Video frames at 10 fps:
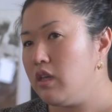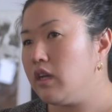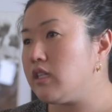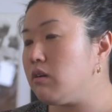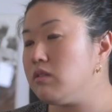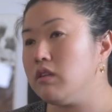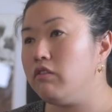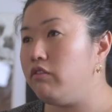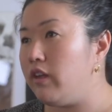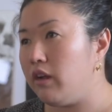because I was in
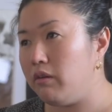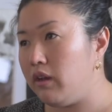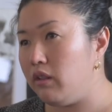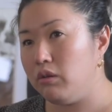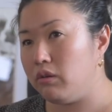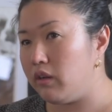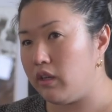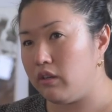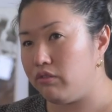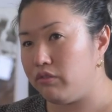a very
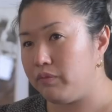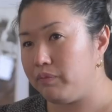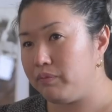lucrative